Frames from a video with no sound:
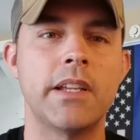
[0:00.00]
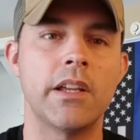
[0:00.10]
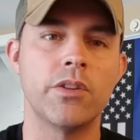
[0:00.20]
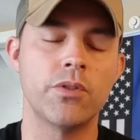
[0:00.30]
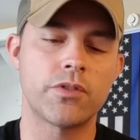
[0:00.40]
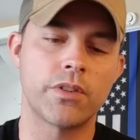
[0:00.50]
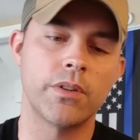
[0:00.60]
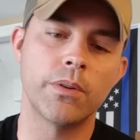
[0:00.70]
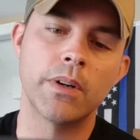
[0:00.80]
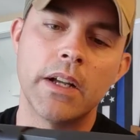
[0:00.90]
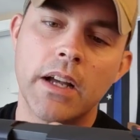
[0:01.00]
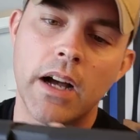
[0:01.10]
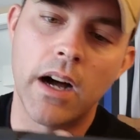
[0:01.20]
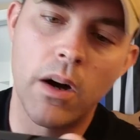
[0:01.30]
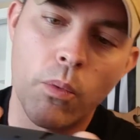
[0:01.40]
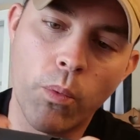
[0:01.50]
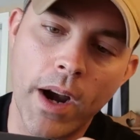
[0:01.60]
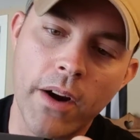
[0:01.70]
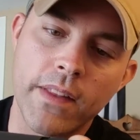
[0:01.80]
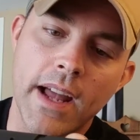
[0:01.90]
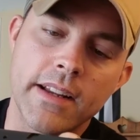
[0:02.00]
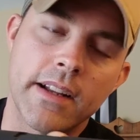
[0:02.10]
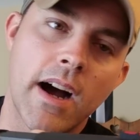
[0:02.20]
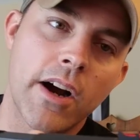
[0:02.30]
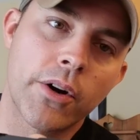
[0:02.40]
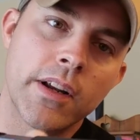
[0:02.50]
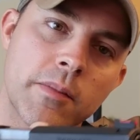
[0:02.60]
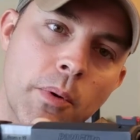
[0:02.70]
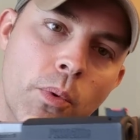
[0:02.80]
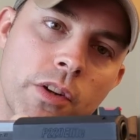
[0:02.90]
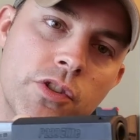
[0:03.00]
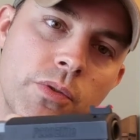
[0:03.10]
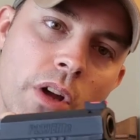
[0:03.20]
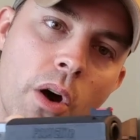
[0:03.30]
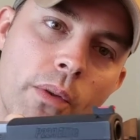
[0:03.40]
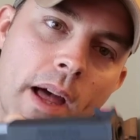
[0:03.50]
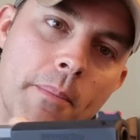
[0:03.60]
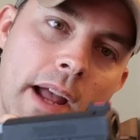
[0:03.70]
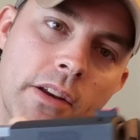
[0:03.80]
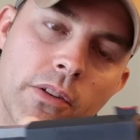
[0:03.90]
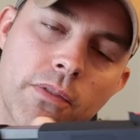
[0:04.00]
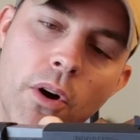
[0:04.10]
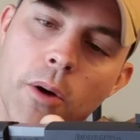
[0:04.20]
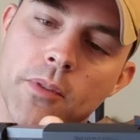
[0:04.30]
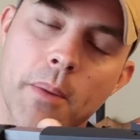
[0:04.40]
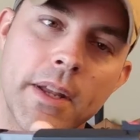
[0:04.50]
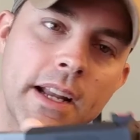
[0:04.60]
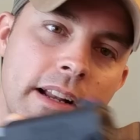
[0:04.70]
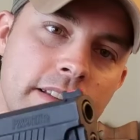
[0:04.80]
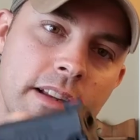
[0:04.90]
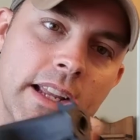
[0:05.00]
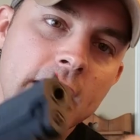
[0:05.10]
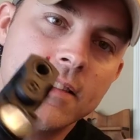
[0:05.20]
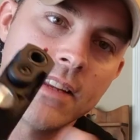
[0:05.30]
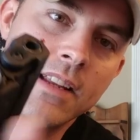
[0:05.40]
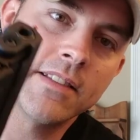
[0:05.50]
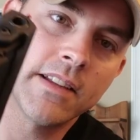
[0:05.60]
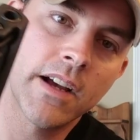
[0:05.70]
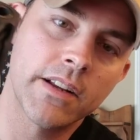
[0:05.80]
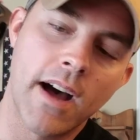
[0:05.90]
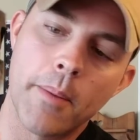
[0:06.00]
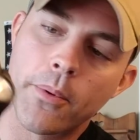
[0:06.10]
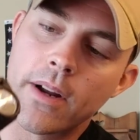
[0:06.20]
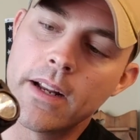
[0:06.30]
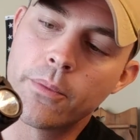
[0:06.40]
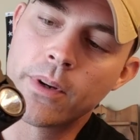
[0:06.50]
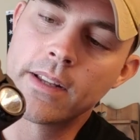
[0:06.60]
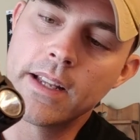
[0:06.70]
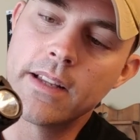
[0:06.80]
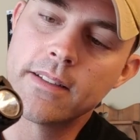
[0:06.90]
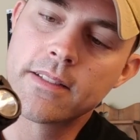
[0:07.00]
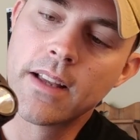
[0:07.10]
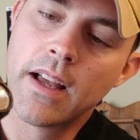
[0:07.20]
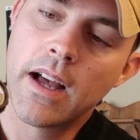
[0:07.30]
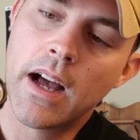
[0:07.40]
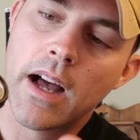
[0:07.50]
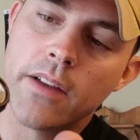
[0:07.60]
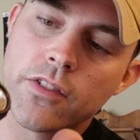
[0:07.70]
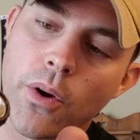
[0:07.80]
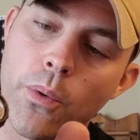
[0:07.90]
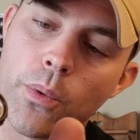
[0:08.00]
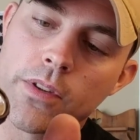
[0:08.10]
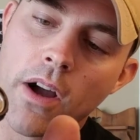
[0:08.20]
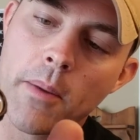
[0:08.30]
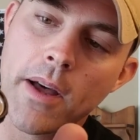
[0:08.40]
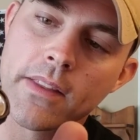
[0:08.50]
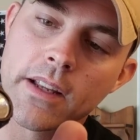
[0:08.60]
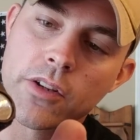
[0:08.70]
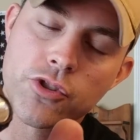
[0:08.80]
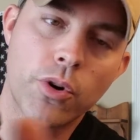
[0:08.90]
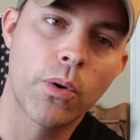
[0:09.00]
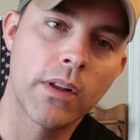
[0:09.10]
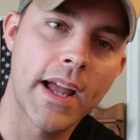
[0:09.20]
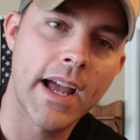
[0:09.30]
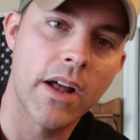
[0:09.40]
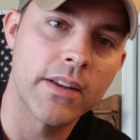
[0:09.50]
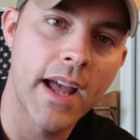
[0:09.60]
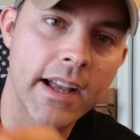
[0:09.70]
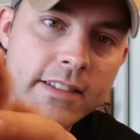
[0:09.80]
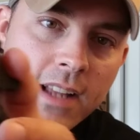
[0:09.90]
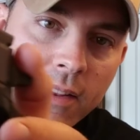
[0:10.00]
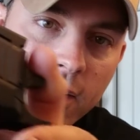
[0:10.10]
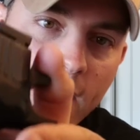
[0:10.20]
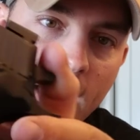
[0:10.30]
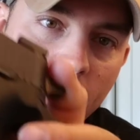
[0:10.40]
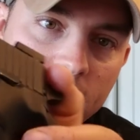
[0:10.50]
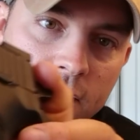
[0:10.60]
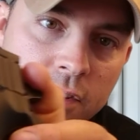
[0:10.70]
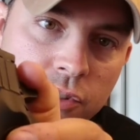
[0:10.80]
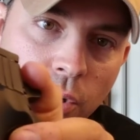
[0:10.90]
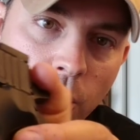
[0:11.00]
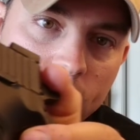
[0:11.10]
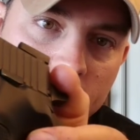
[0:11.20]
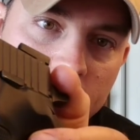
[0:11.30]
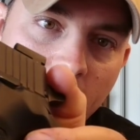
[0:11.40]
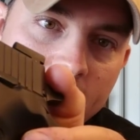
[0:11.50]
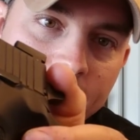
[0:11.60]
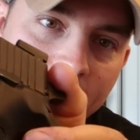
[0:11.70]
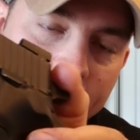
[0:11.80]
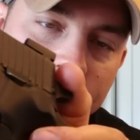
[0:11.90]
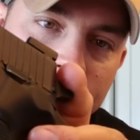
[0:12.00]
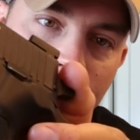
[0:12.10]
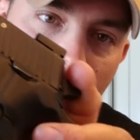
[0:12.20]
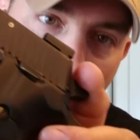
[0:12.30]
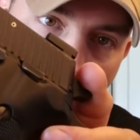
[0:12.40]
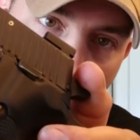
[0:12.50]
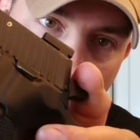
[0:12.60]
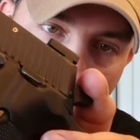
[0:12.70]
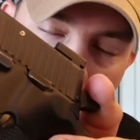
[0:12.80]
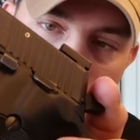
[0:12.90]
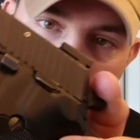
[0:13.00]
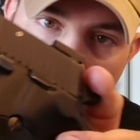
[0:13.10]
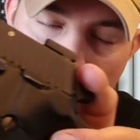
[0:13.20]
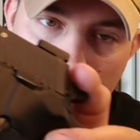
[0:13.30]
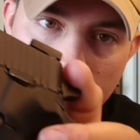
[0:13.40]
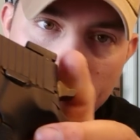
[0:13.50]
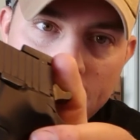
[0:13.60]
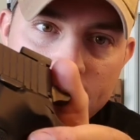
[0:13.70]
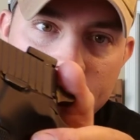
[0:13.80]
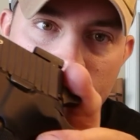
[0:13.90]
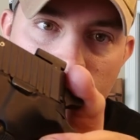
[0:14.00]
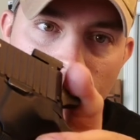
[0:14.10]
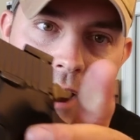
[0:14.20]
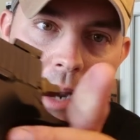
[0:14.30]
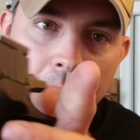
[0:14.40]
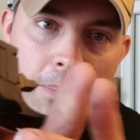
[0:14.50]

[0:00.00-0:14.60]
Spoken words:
to get used to where that decocker is, but once you know that manual of arms, I mean, it is an easy gun to operate. It really is. So we'll talk about the control layout next. Now, the layout of these controls is not necessarily optimal. The biggest issue a lot of